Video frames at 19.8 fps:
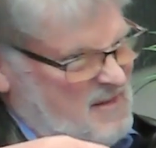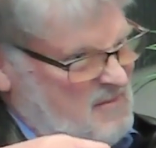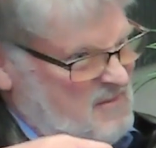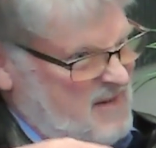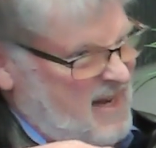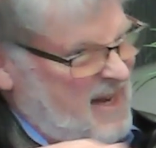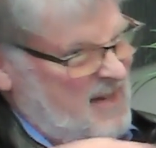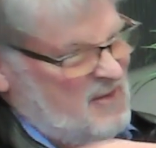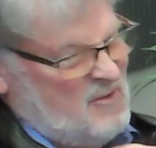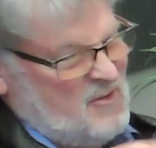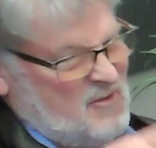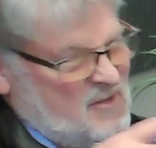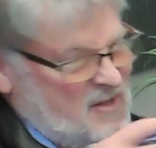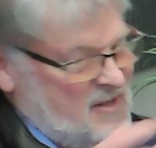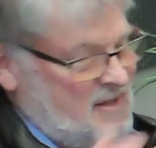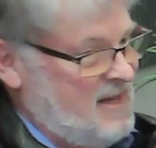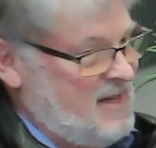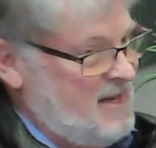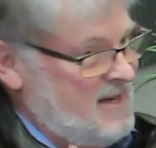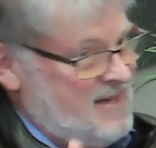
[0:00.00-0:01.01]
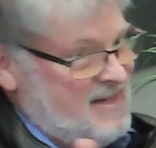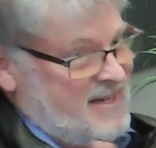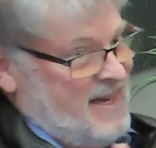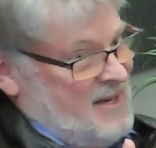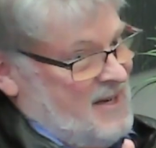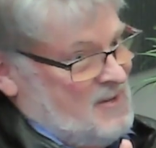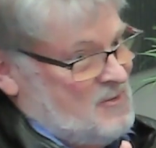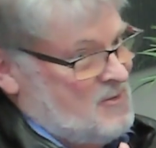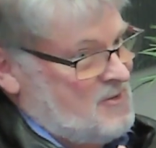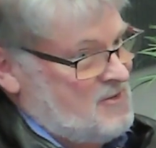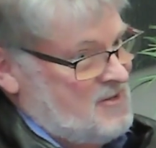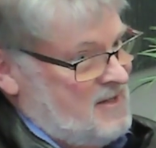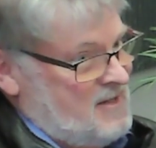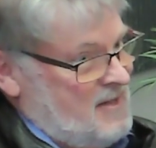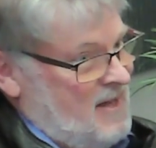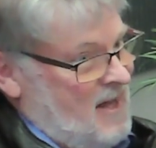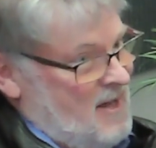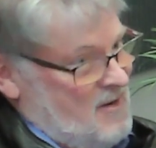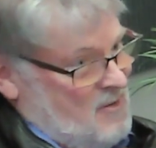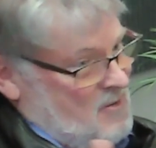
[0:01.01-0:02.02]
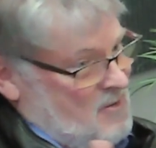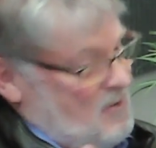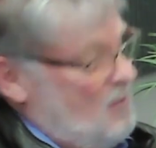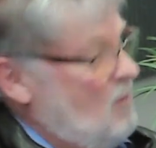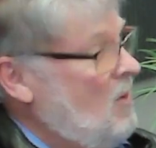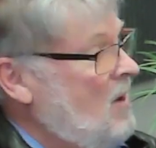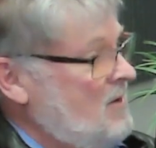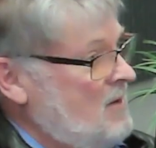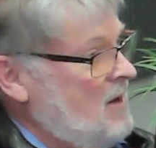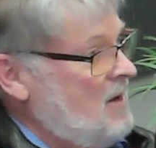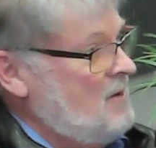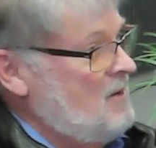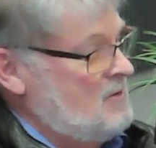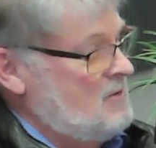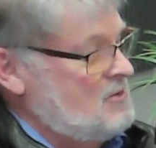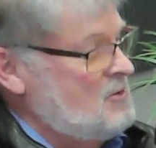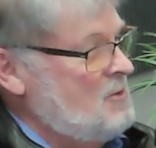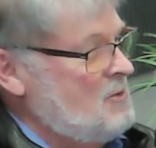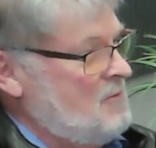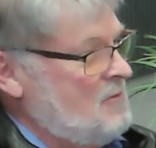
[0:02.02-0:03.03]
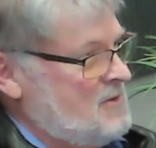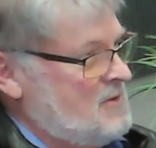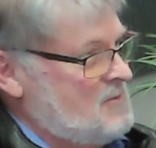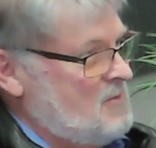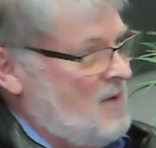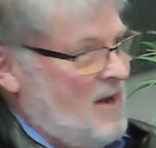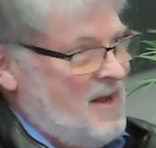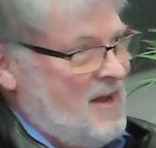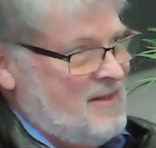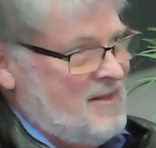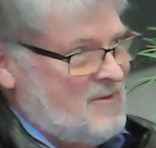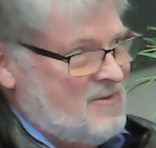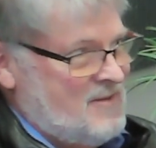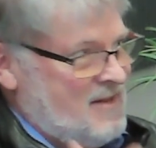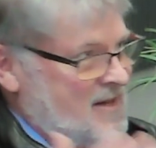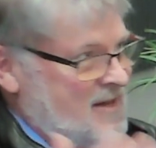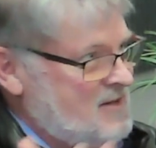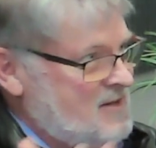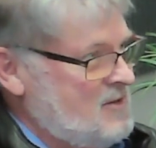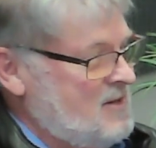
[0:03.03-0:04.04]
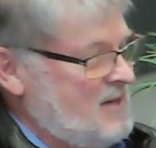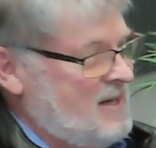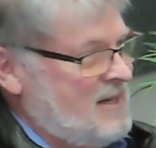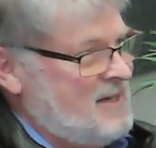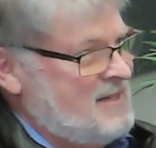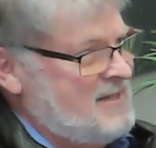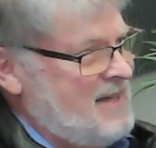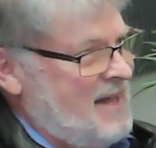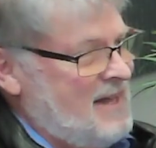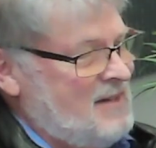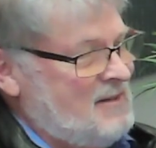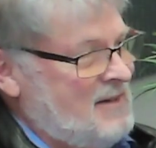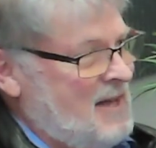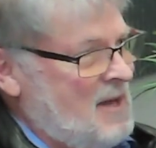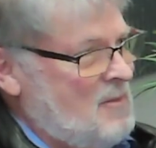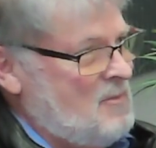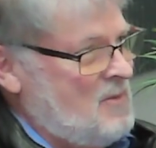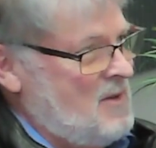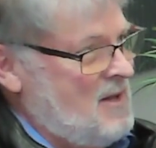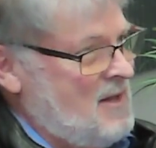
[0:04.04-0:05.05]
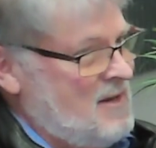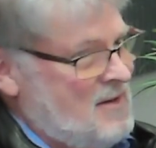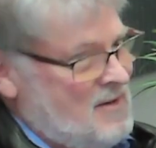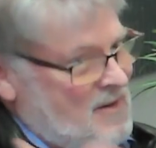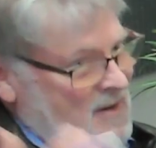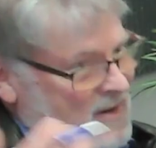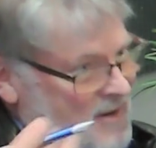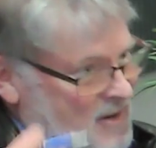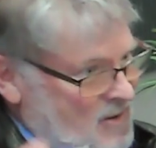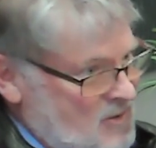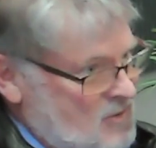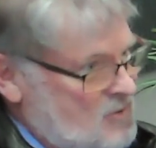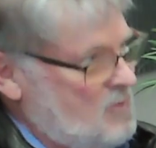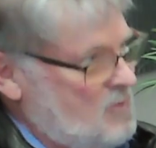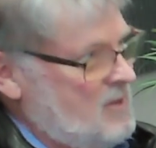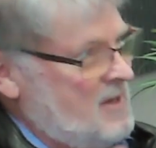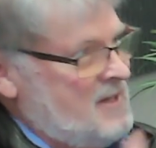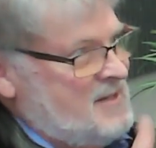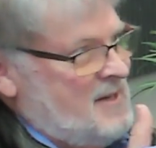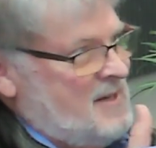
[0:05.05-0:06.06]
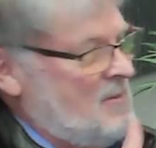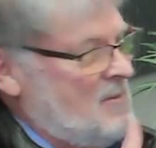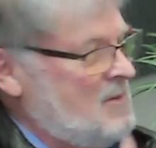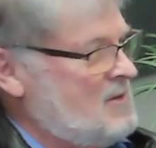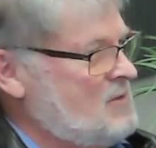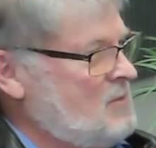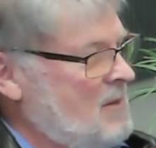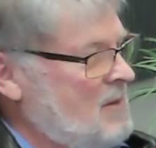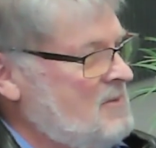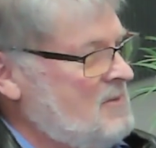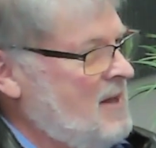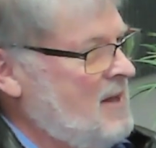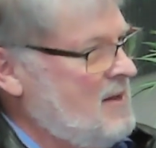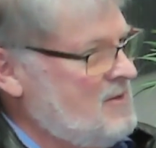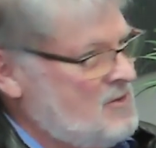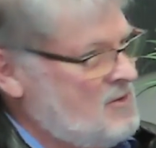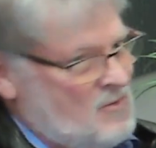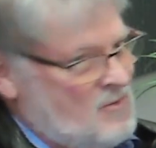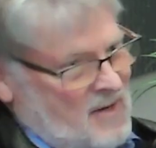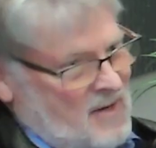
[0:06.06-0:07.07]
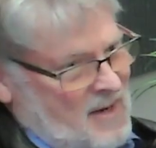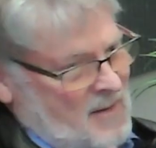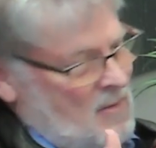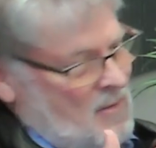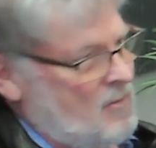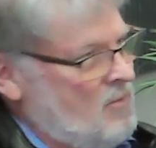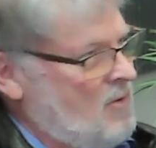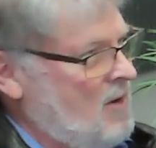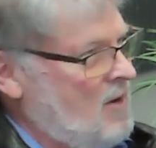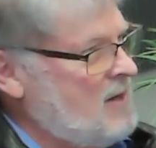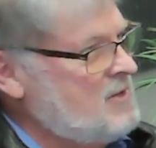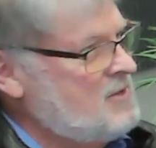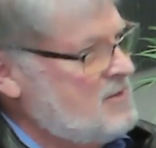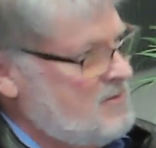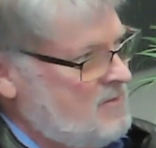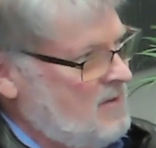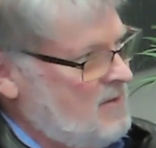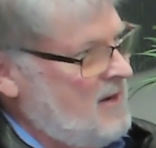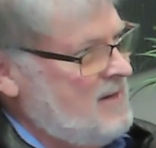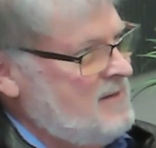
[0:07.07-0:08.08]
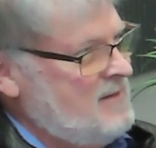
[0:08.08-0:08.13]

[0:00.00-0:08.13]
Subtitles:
hidden dangers under the water, under the surface, right? There are things you can get tangled up in, trees that have been swept downstream or brush, right?